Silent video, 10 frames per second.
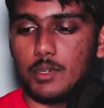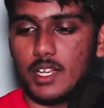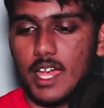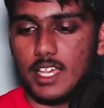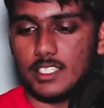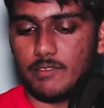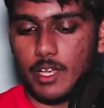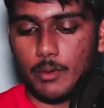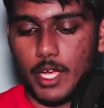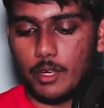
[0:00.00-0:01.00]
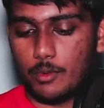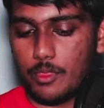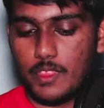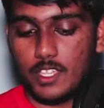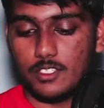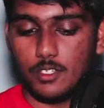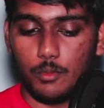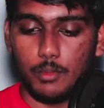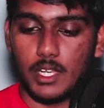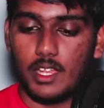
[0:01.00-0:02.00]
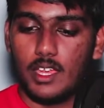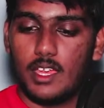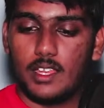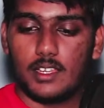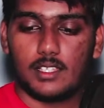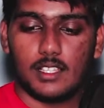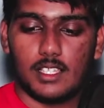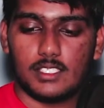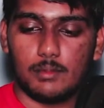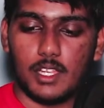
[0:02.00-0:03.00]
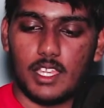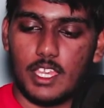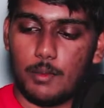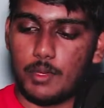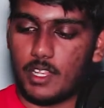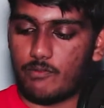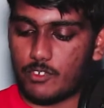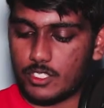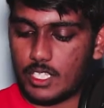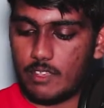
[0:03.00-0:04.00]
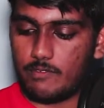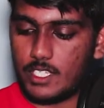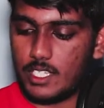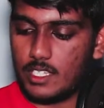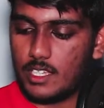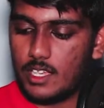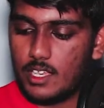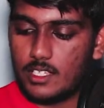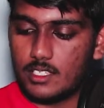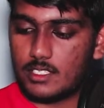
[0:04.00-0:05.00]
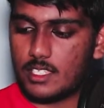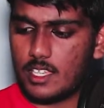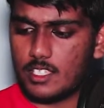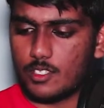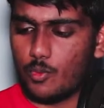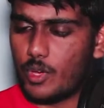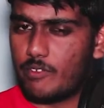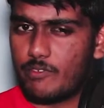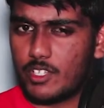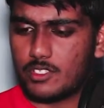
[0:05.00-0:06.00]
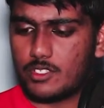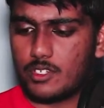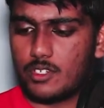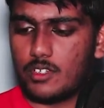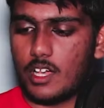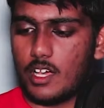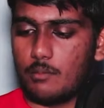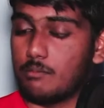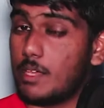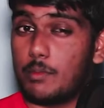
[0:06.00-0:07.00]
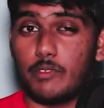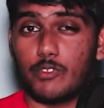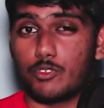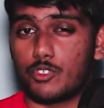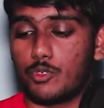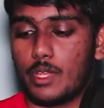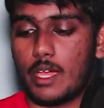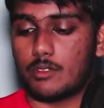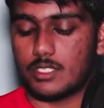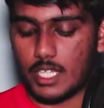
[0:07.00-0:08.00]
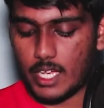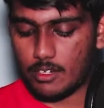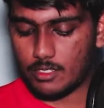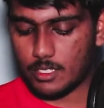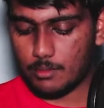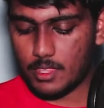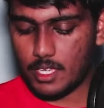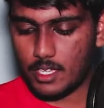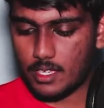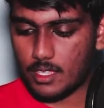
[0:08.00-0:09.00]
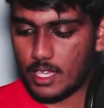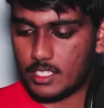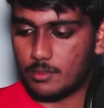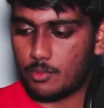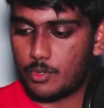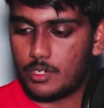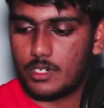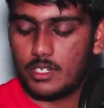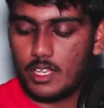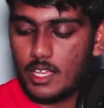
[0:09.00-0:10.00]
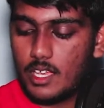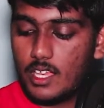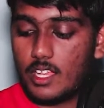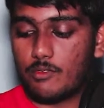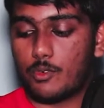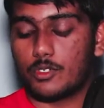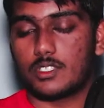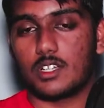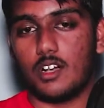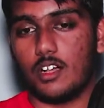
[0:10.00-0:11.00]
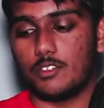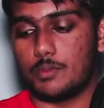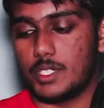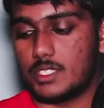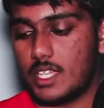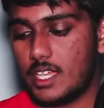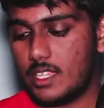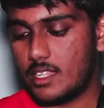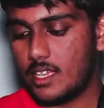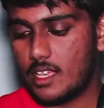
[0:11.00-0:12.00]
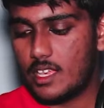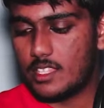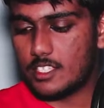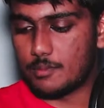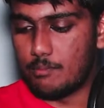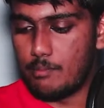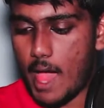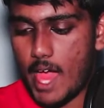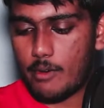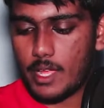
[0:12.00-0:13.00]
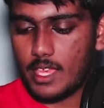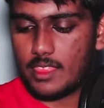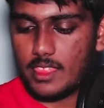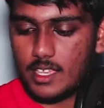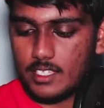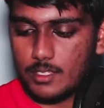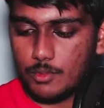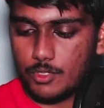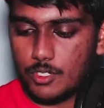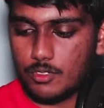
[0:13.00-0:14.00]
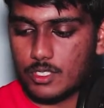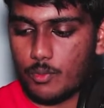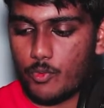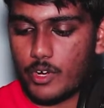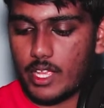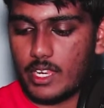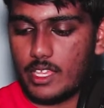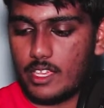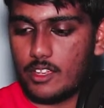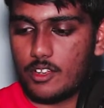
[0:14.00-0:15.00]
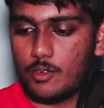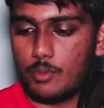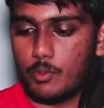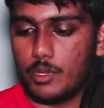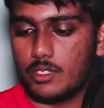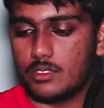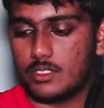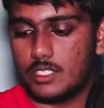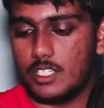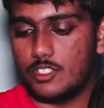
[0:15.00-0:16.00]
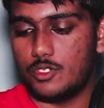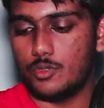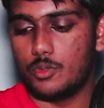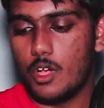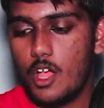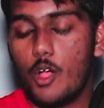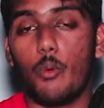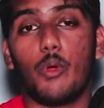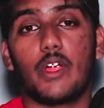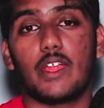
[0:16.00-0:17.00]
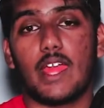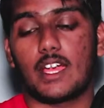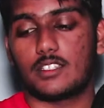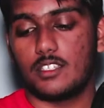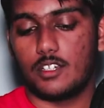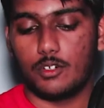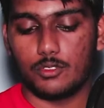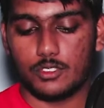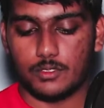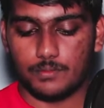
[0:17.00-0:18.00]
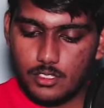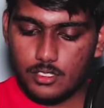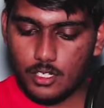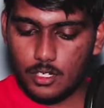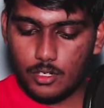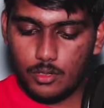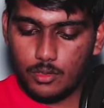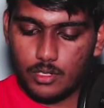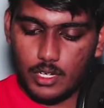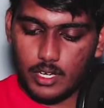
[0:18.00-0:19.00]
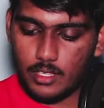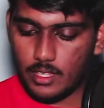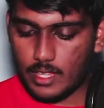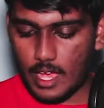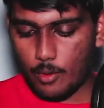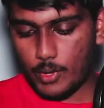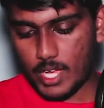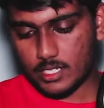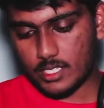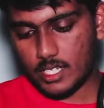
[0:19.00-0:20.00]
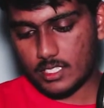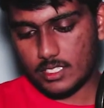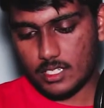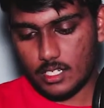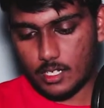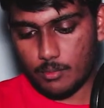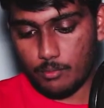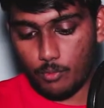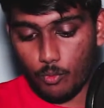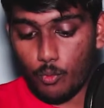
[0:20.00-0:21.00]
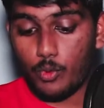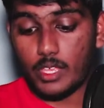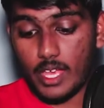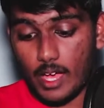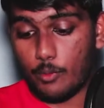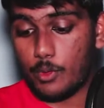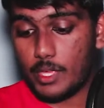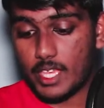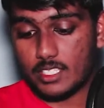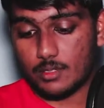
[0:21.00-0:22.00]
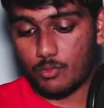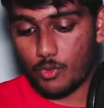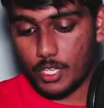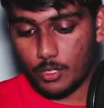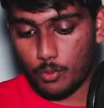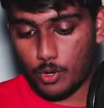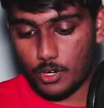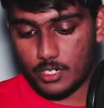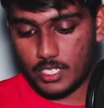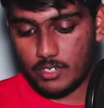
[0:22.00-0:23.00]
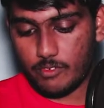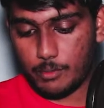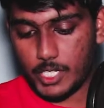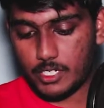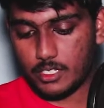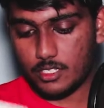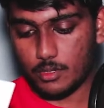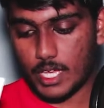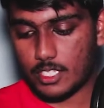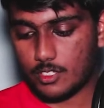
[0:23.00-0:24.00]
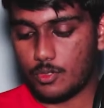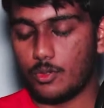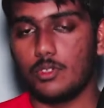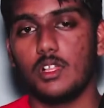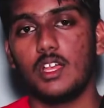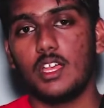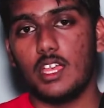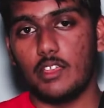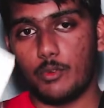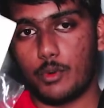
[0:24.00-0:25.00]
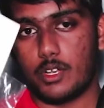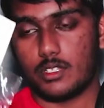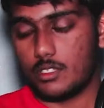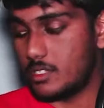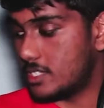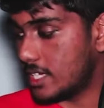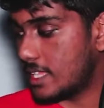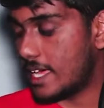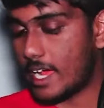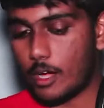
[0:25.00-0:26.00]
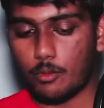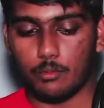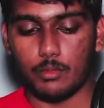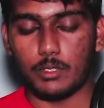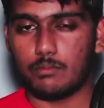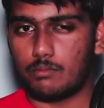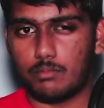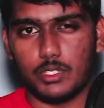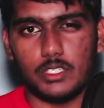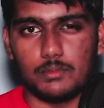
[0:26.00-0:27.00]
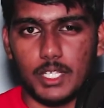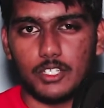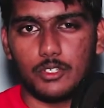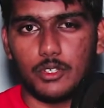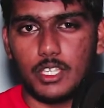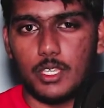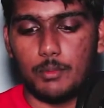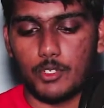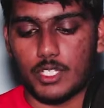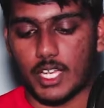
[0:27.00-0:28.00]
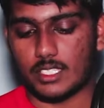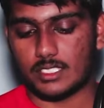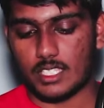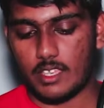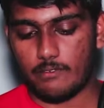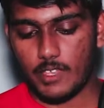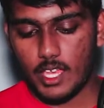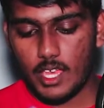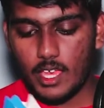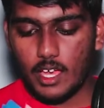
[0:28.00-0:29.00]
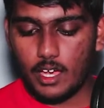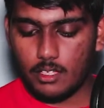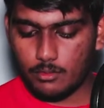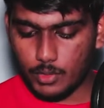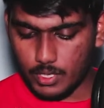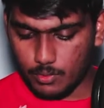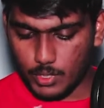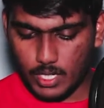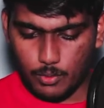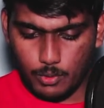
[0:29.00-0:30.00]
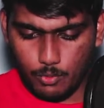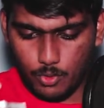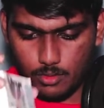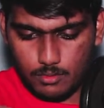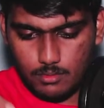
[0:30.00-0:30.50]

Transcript: But as of now, I don't think so, but nonetheless, I'm gonna keep it in for safety. This thing is a wind filter, maybe if you're shooting outside or something, that's important. And of course the collar piece, and this battery I think is supposed to go somewhere in here, but we'll see to where it actually goes. So other than that, we actually get some real warranty information, so that's cool. If you want, you can check that out, but please make sure you keep your tech safe. Wait, we got one more.